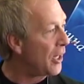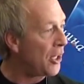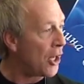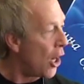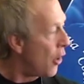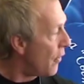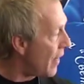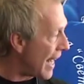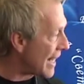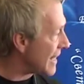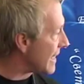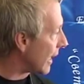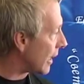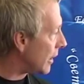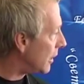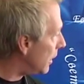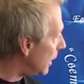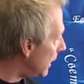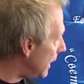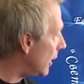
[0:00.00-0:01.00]
And we know that's a
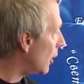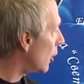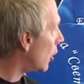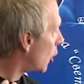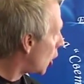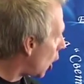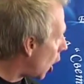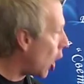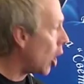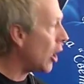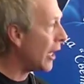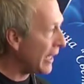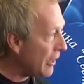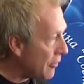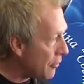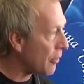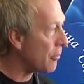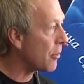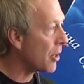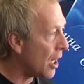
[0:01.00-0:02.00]
clear
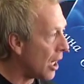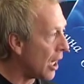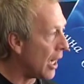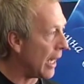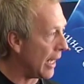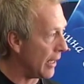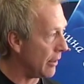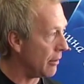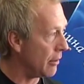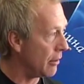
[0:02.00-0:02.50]
calling from God.